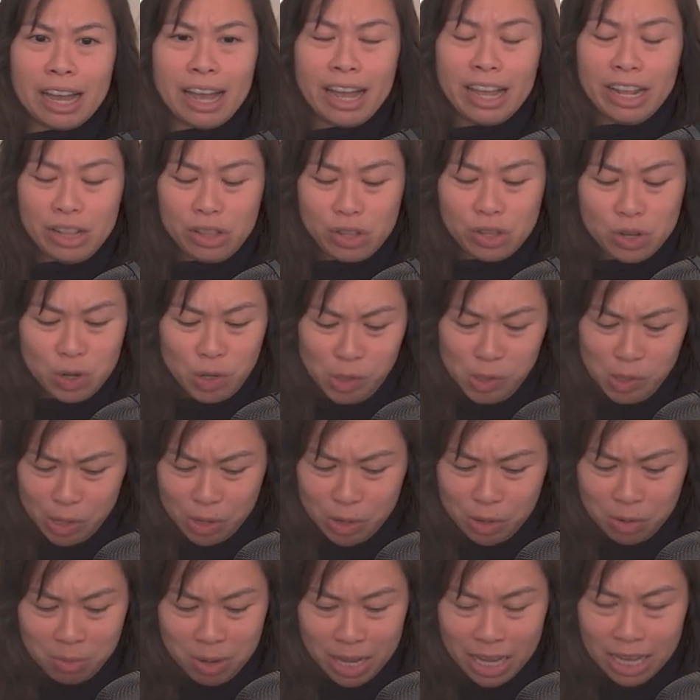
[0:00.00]
I don't
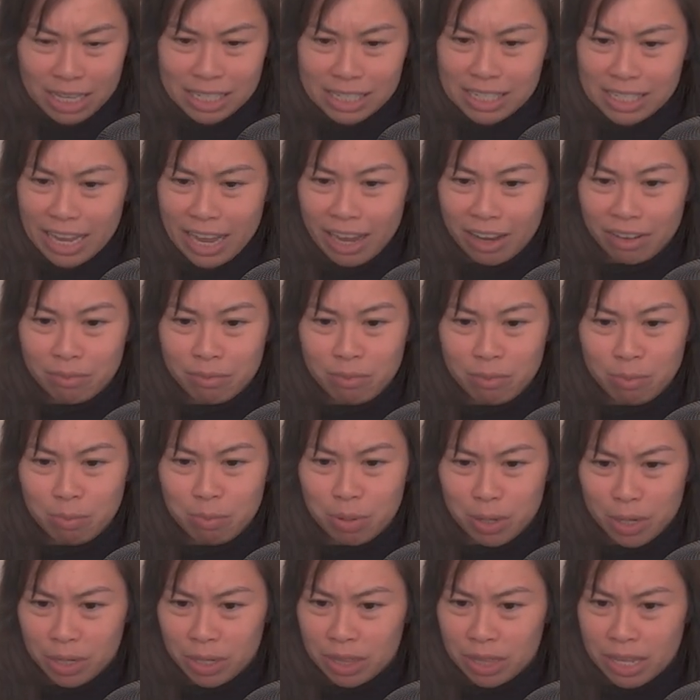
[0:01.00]
know my exact
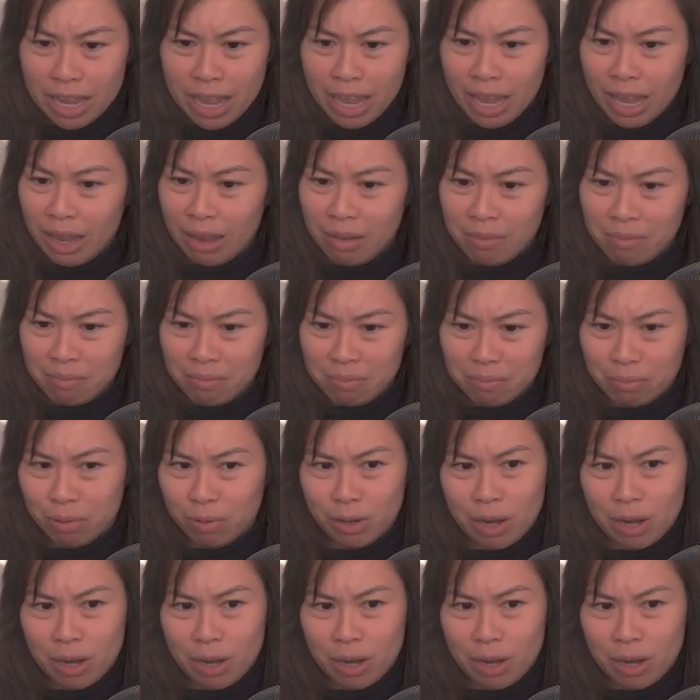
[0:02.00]
birth time,